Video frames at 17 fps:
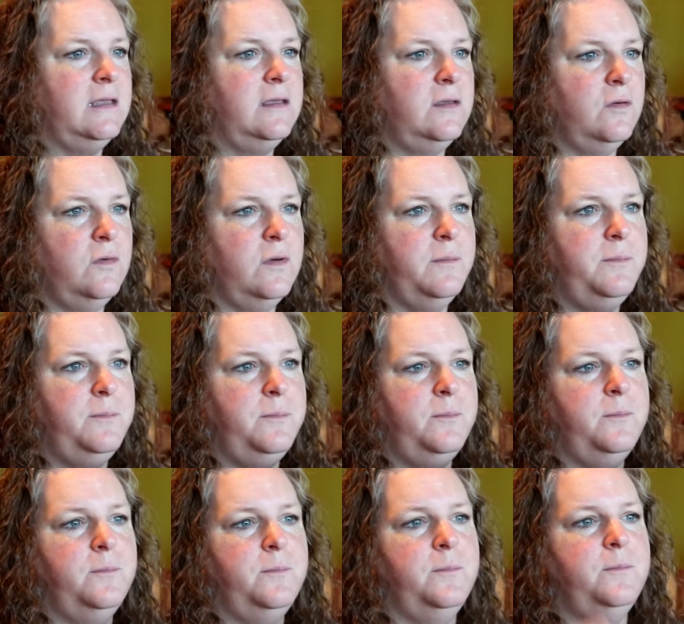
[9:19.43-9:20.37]
do it
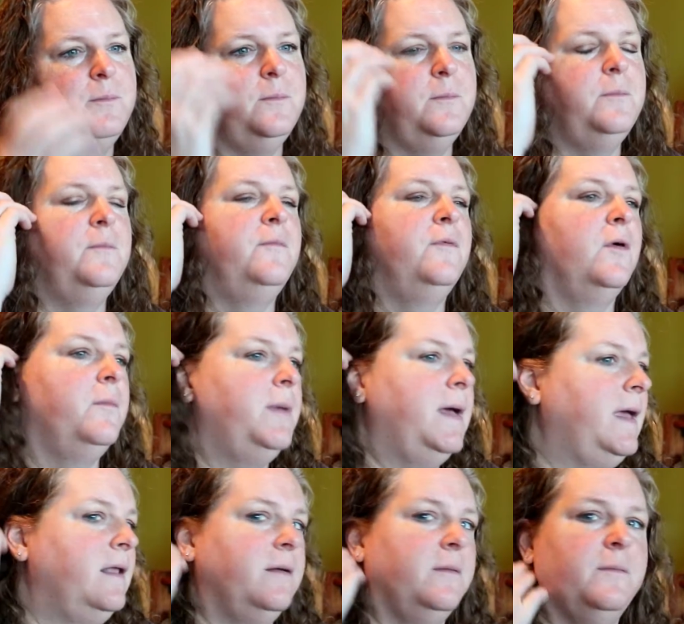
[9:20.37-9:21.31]

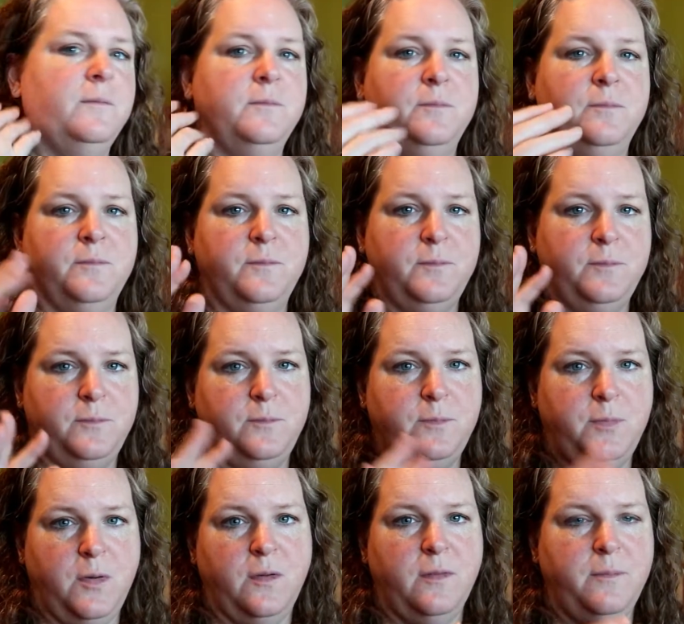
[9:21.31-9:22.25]
verbatim
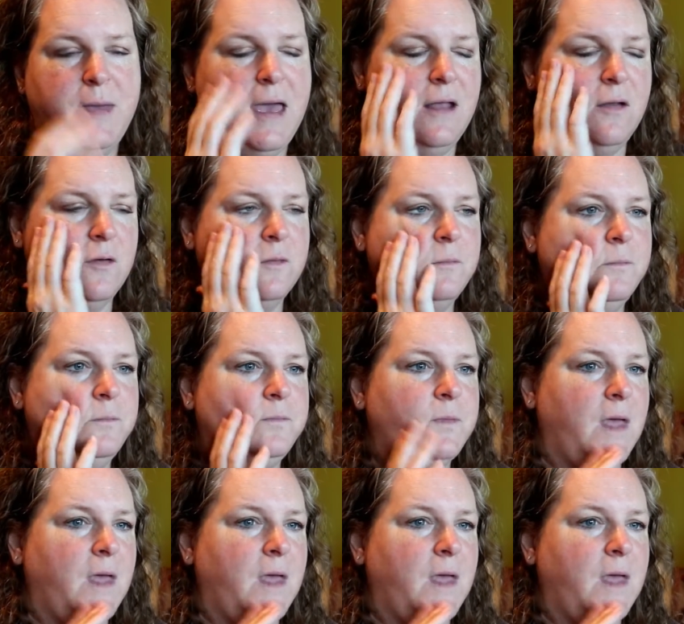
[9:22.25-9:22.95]
per the pattern.